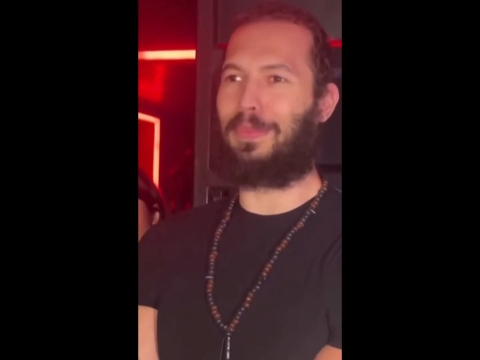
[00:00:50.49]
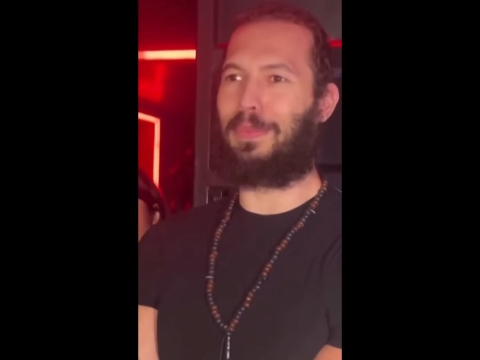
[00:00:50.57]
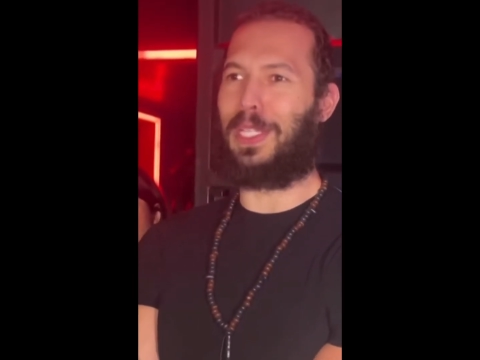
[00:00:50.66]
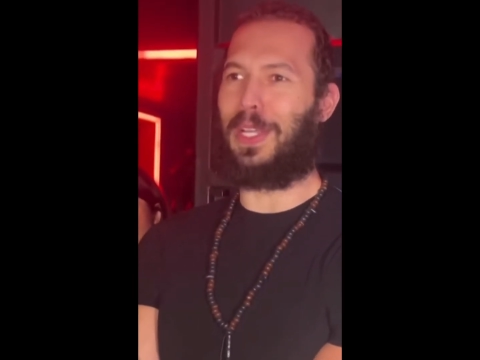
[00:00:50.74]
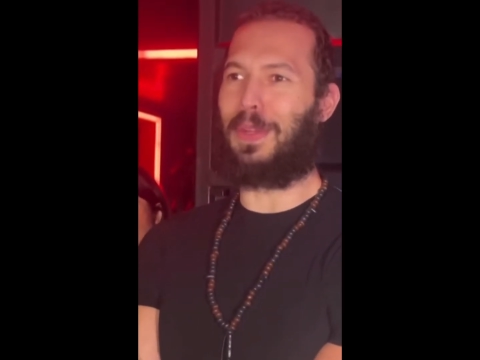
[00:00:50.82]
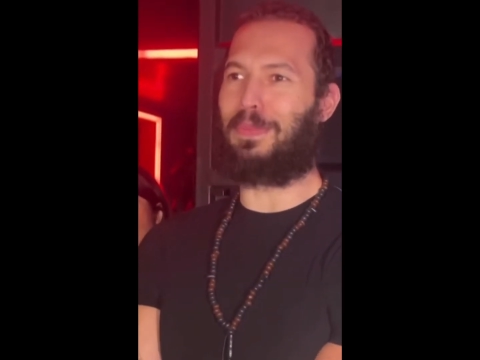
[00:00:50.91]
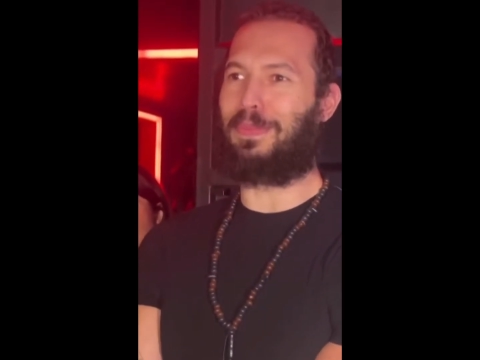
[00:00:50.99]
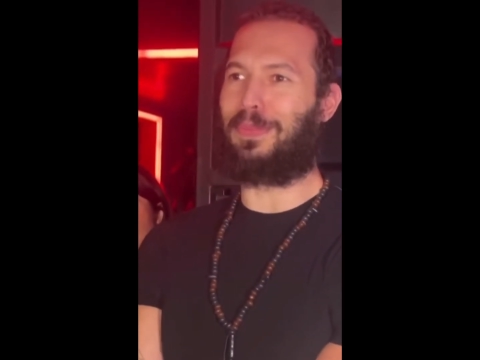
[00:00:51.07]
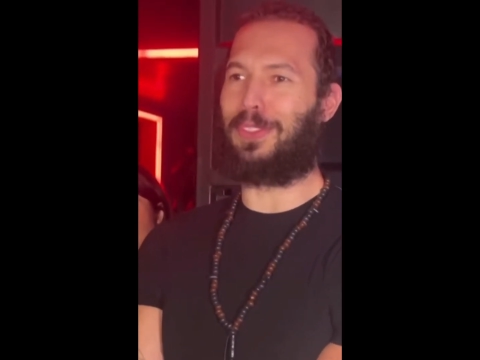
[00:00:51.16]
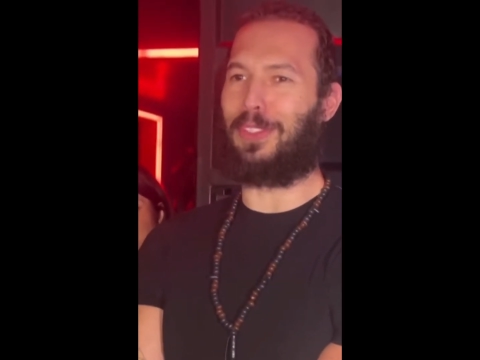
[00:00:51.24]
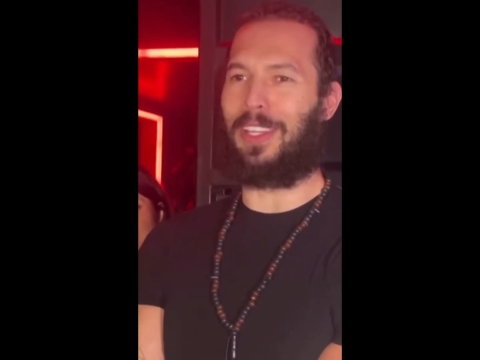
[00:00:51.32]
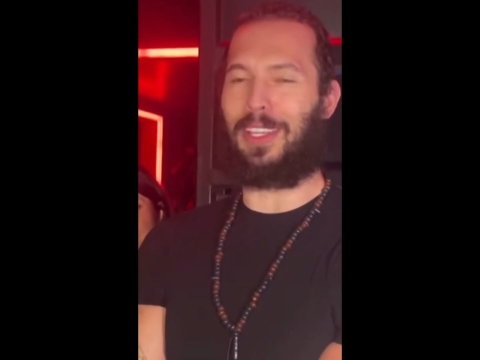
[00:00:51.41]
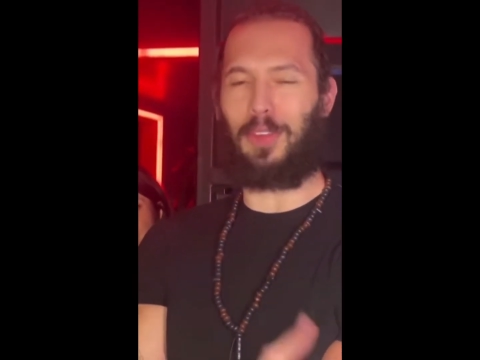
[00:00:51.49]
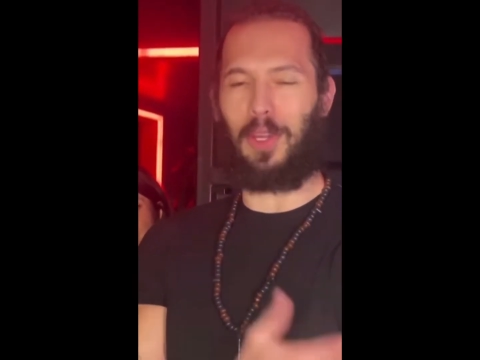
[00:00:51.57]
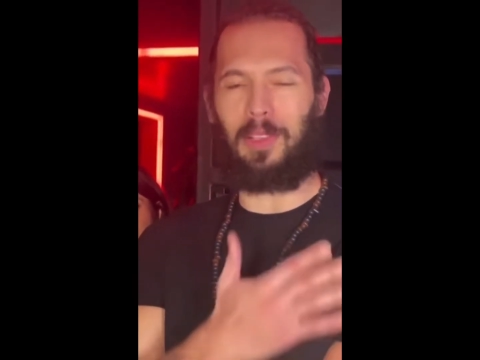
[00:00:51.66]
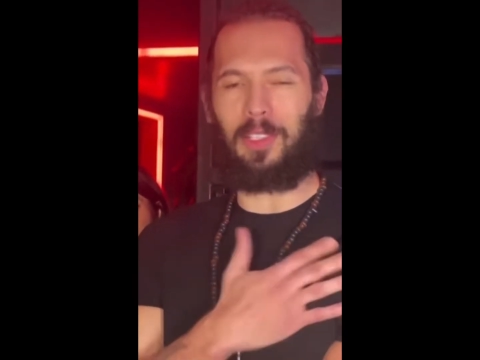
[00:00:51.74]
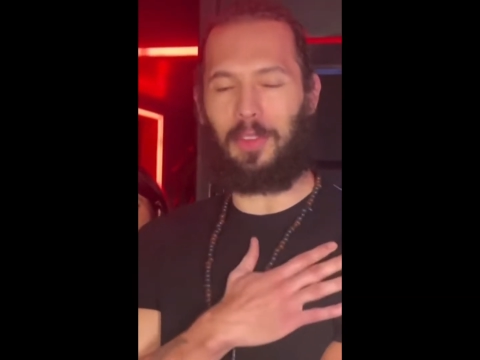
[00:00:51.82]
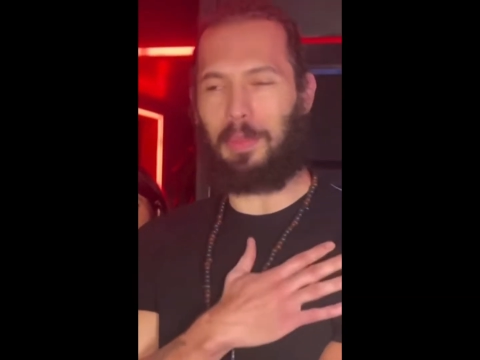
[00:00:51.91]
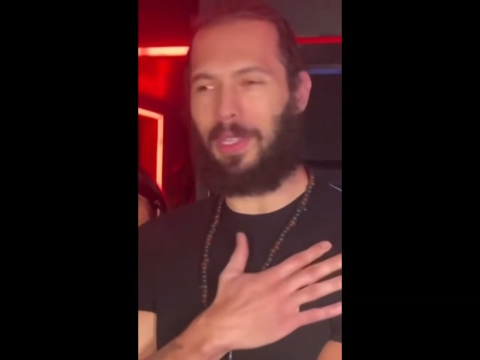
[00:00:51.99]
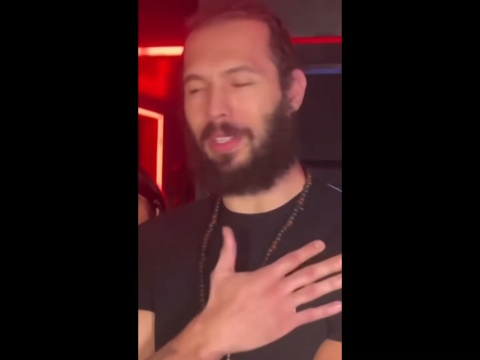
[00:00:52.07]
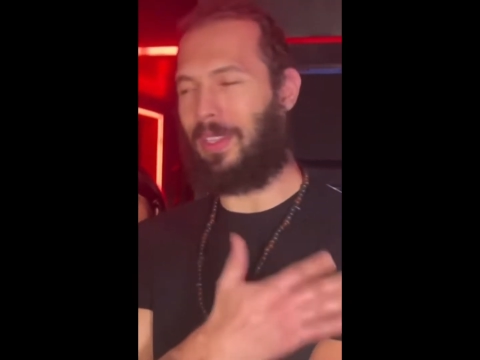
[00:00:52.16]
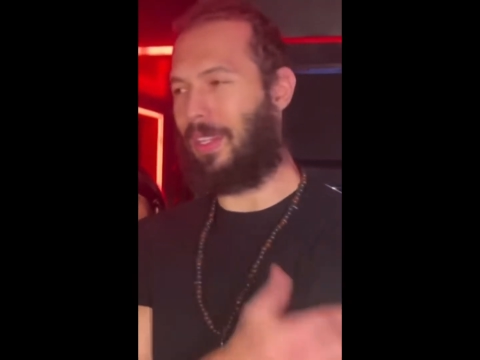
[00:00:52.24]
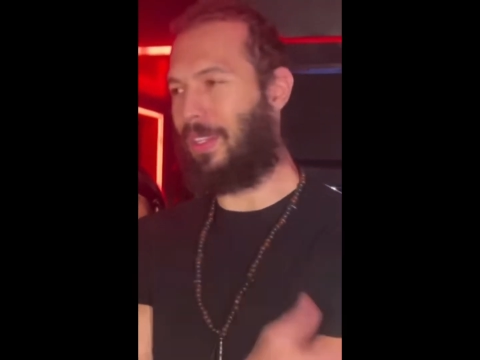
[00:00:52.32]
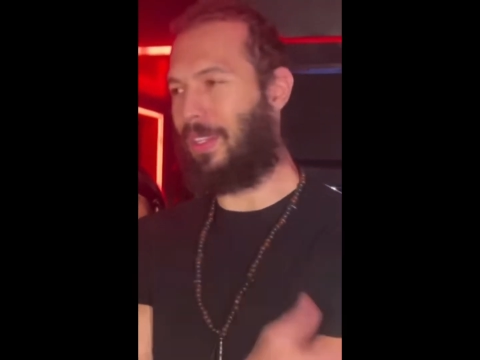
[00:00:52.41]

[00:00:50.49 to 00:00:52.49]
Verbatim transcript: being home. So thank you very much, everybody.